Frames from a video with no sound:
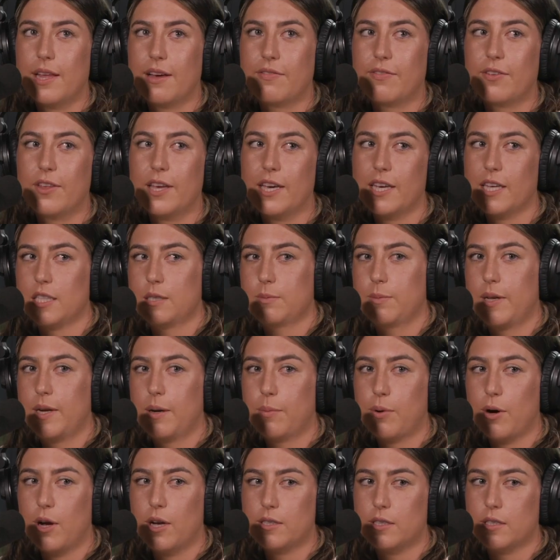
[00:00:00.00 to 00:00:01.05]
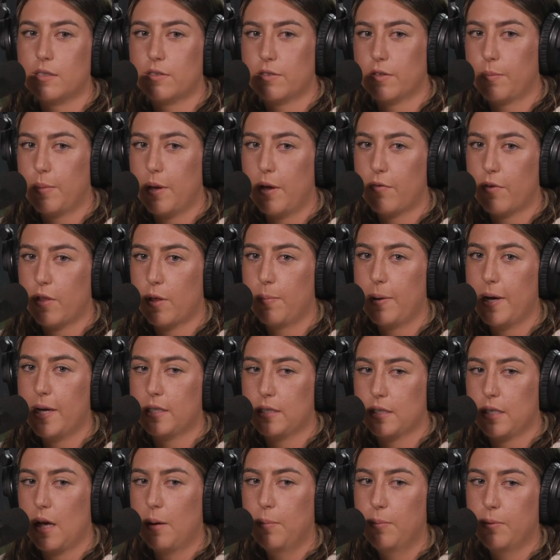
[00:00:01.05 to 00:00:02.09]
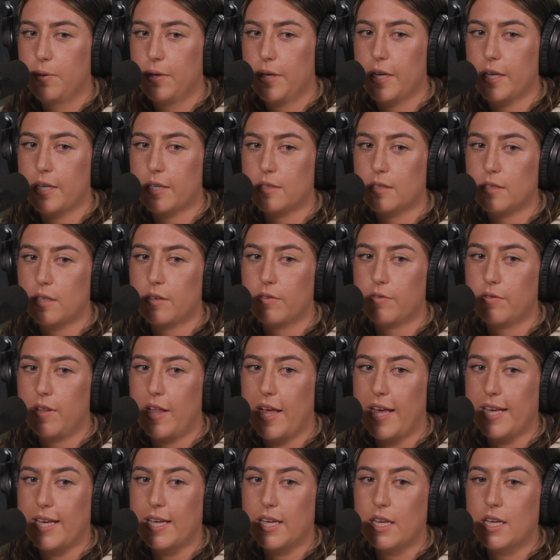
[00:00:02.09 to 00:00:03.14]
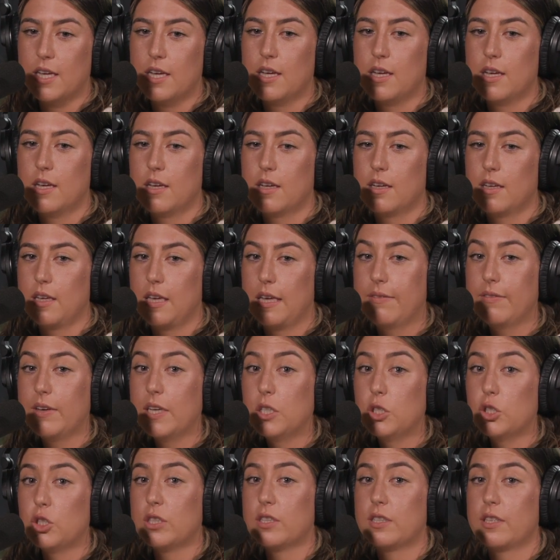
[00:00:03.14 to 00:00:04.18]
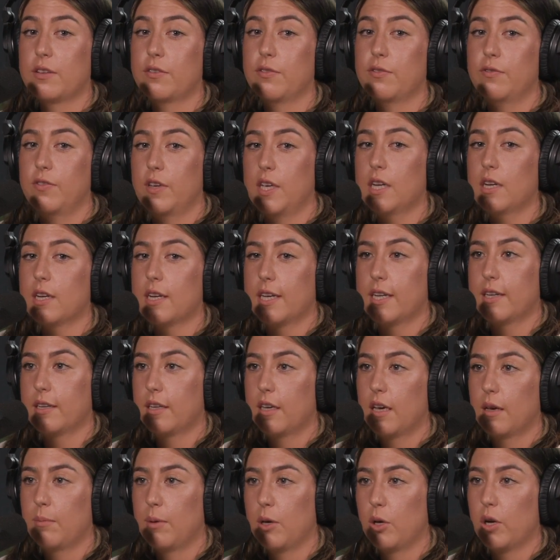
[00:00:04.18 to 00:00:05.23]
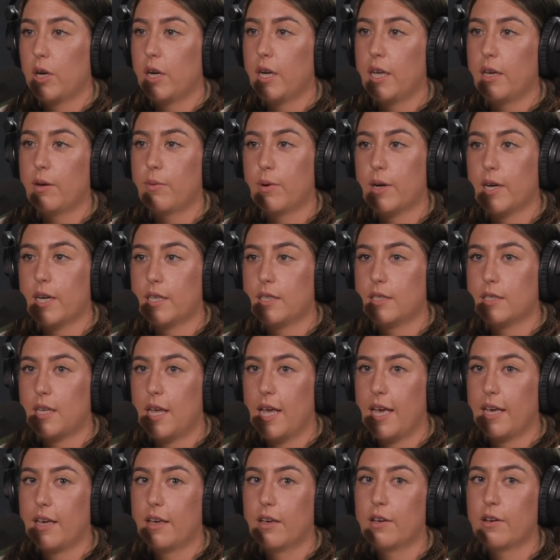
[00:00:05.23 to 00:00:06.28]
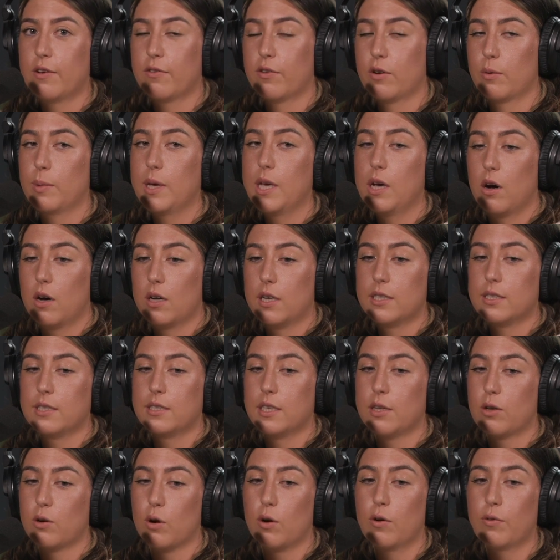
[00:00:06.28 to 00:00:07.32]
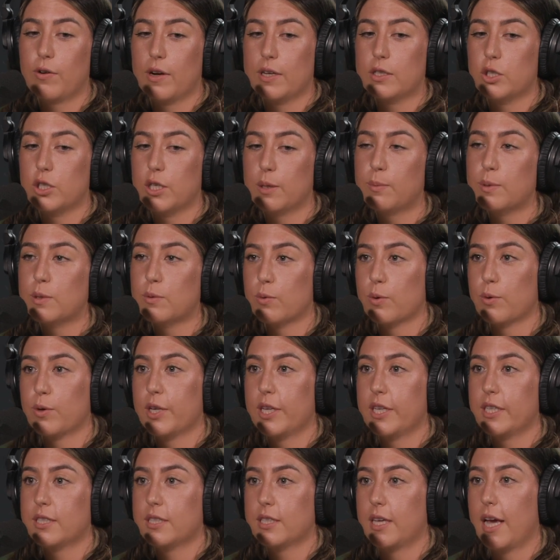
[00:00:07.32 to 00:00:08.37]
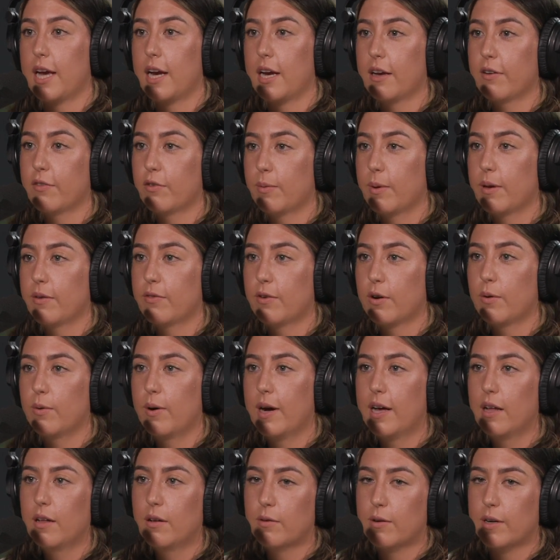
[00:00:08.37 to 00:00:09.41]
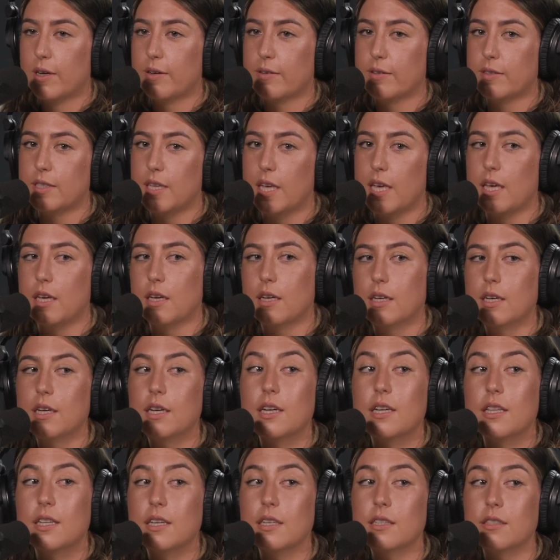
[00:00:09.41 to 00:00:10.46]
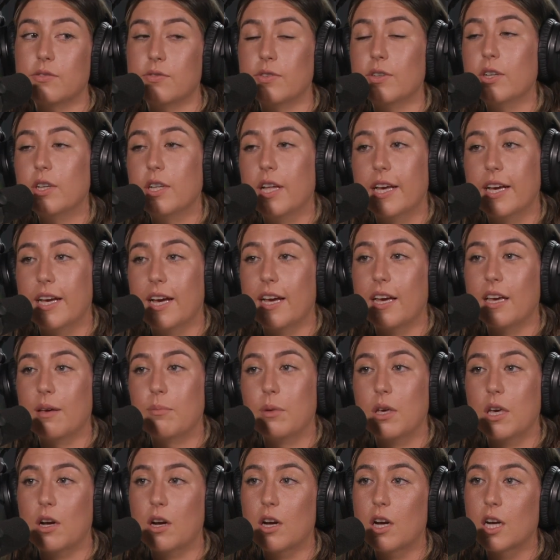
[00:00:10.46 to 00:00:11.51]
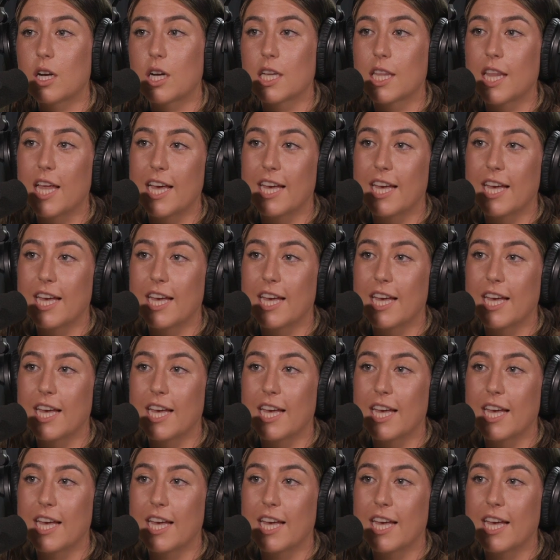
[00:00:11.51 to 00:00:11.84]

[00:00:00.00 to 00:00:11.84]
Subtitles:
that I feel like has been a process for me over the past couple of years of even just the fear in community, where it's for me, honestly, girl friendships were really scary for me for a while, where I was like, these feel like I can be hurt